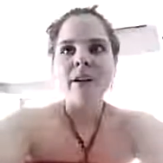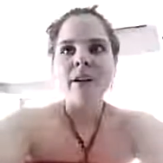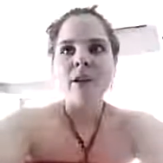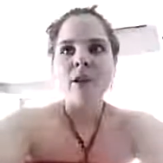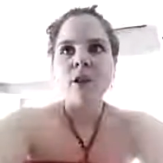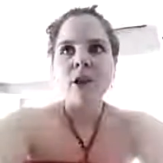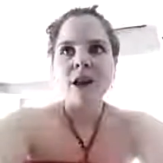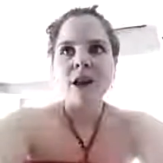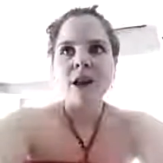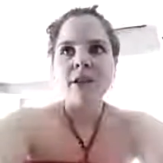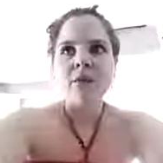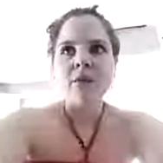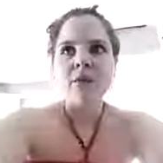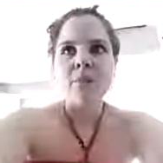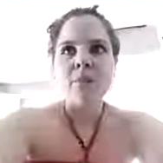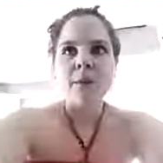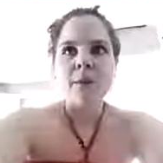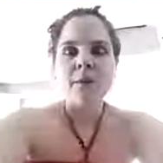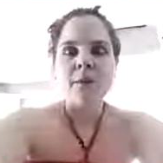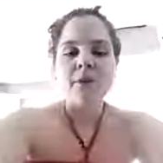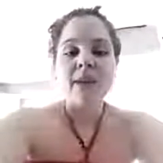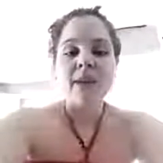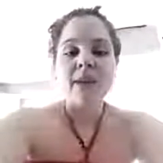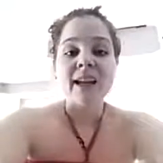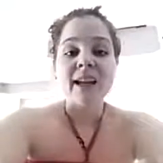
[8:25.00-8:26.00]
a lot of the
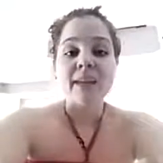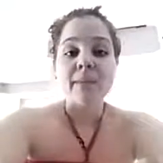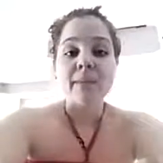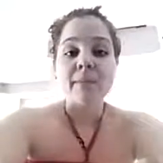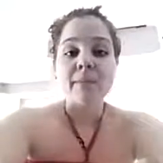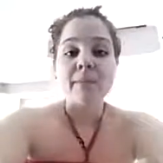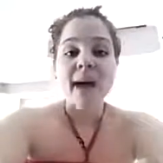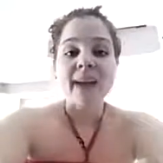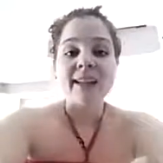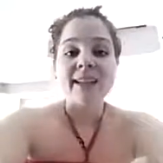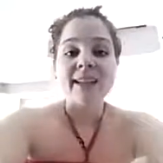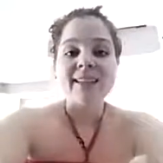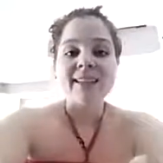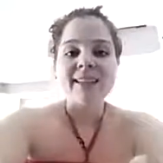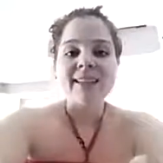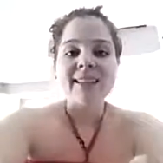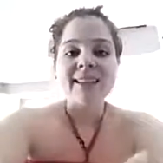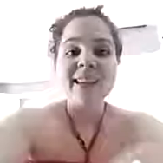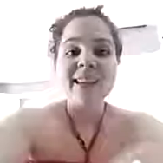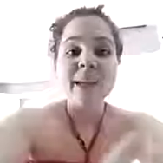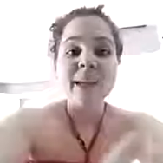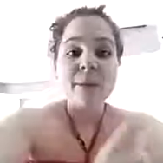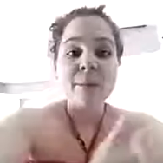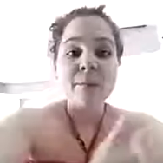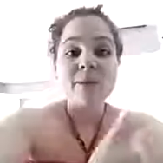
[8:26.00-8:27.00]
people that I'd met
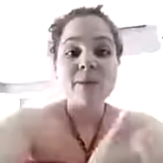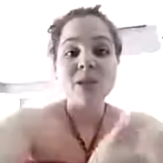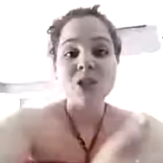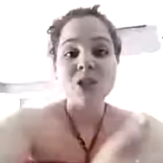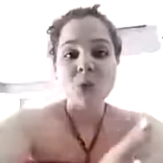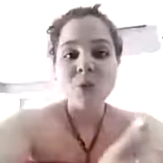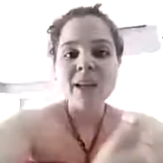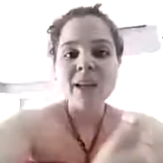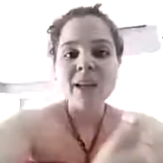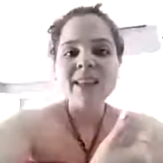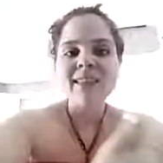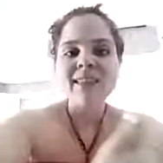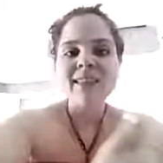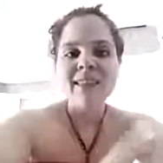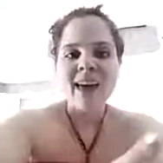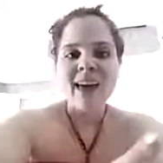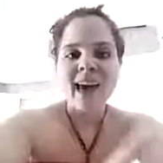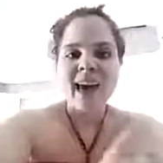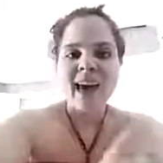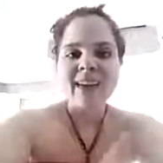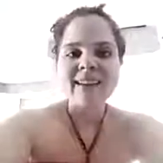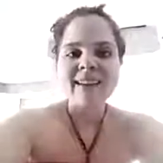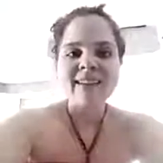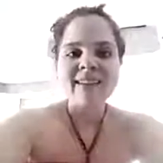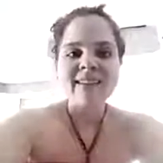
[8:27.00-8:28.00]
in between
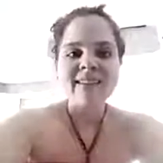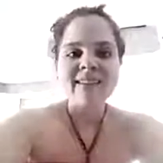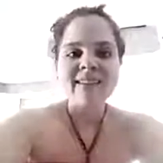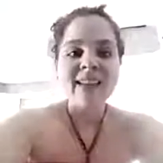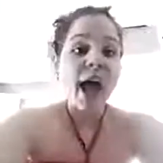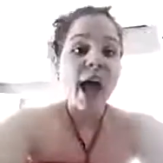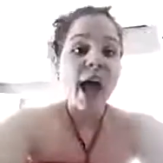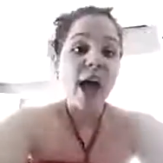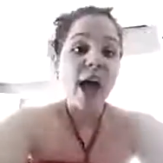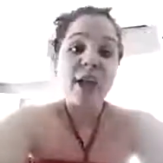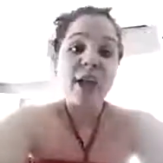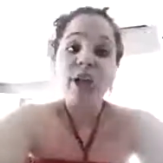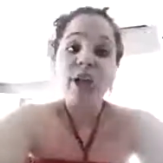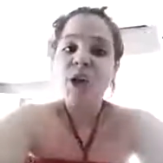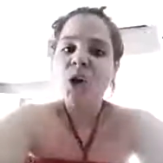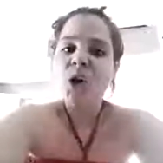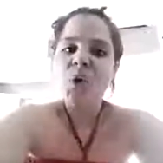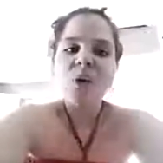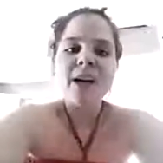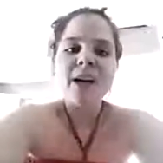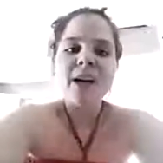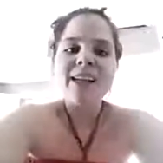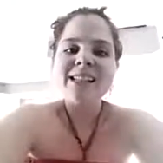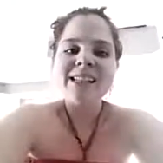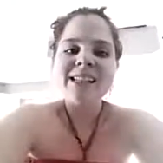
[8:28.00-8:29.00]
then had
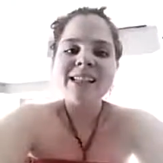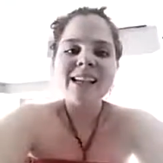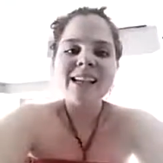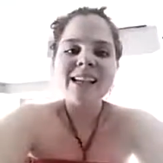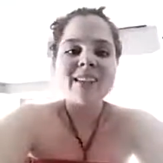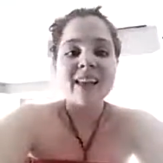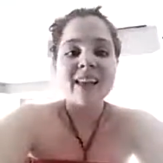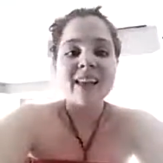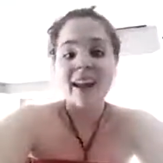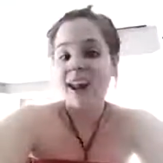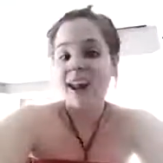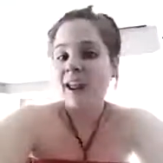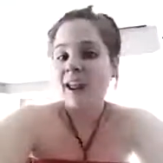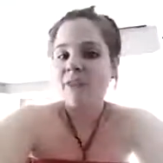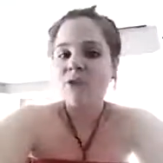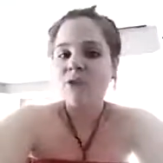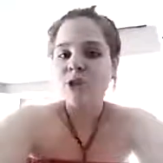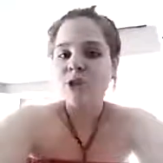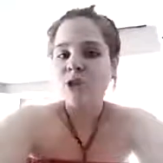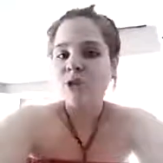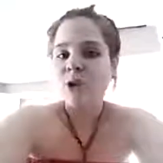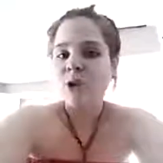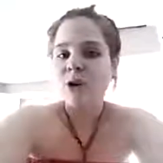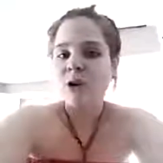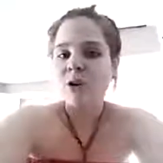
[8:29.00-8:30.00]
no idea that I
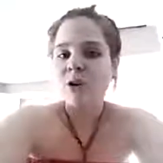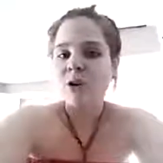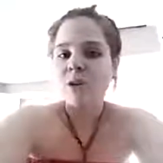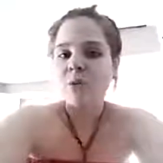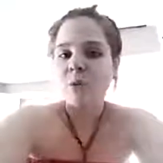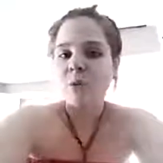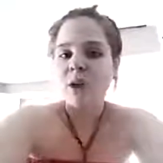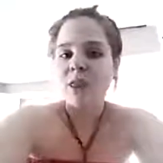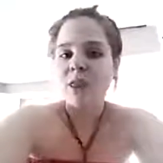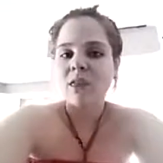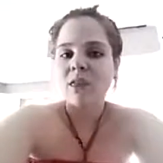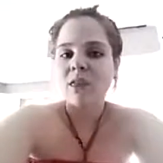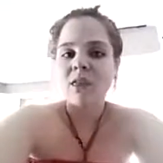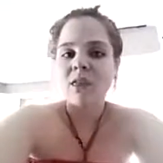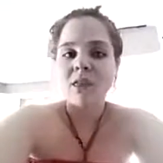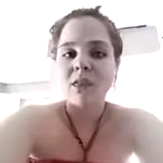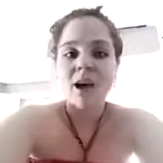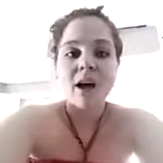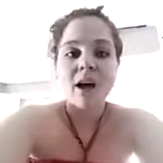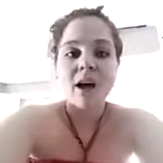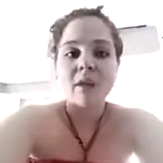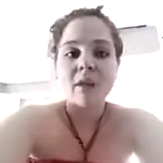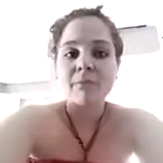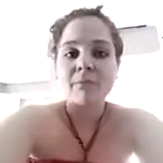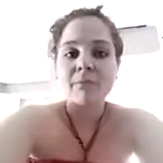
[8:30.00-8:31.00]
ever struggled with,
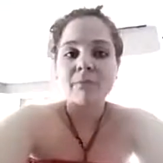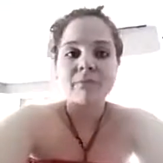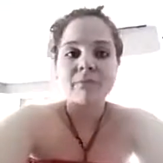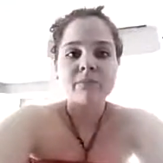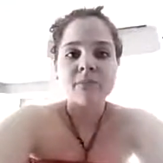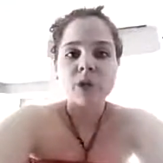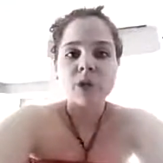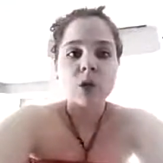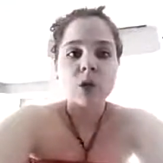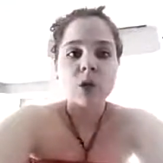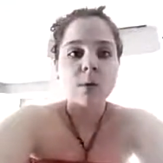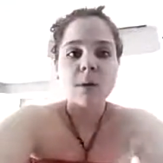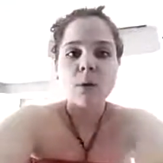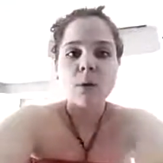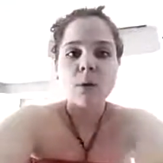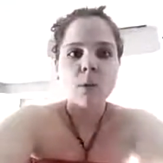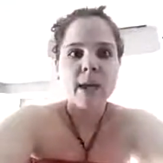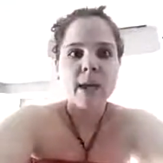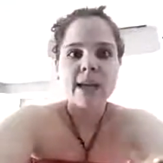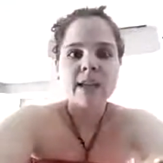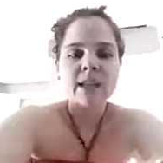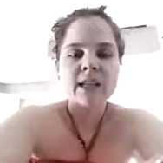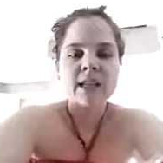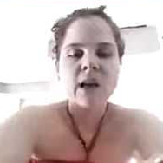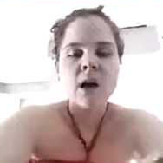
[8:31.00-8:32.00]
my
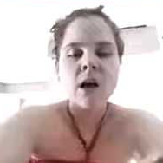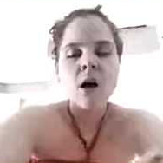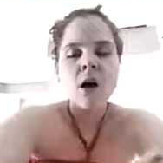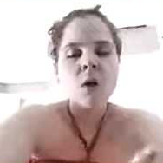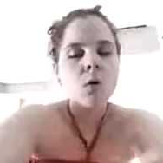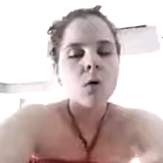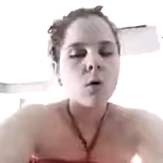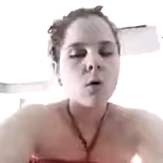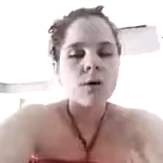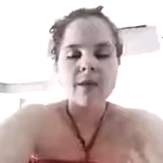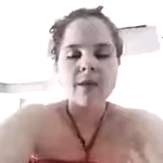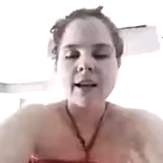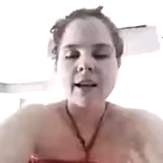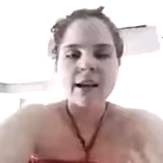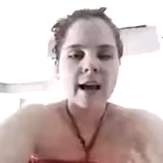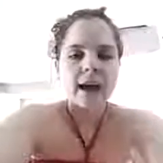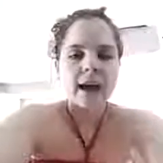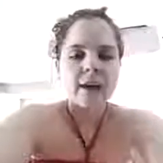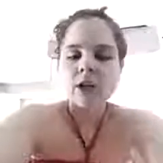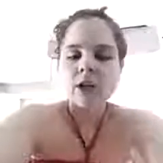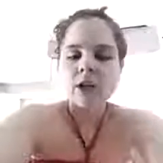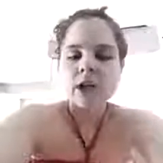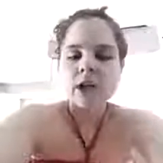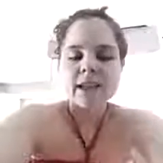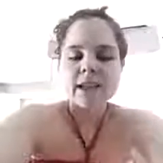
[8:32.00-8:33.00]
weight, or that I
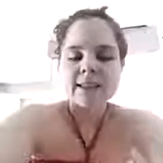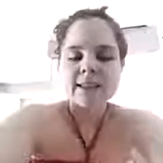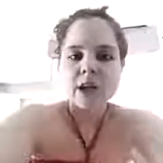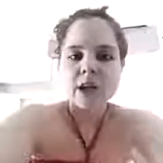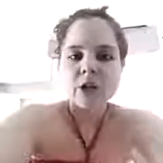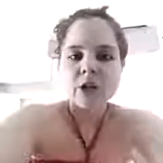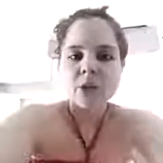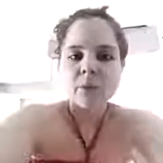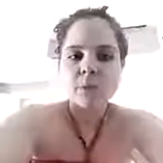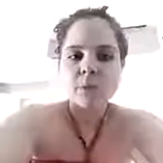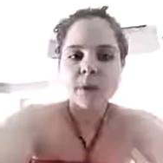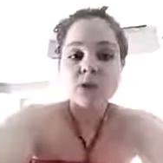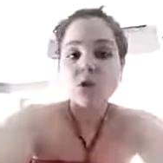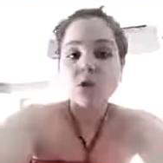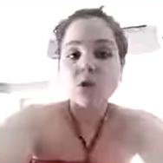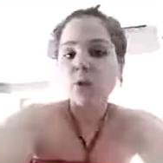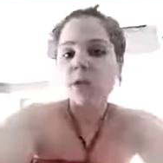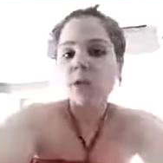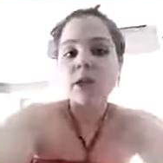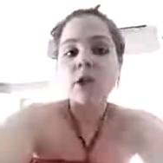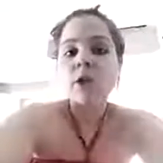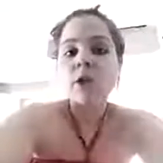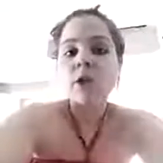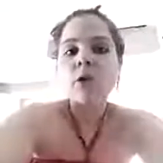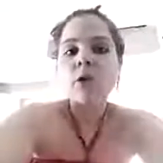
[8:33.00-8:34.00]
ever lost 100 pounds.
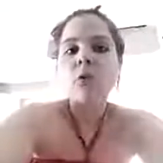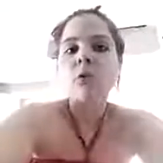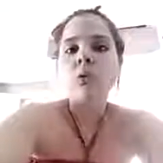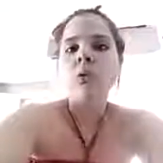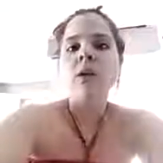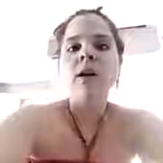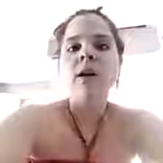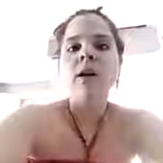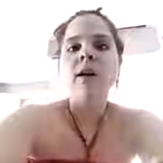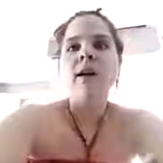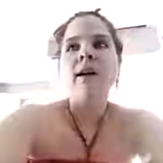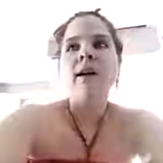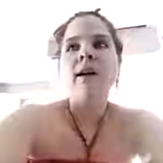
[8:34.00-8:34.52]
Nobody knew.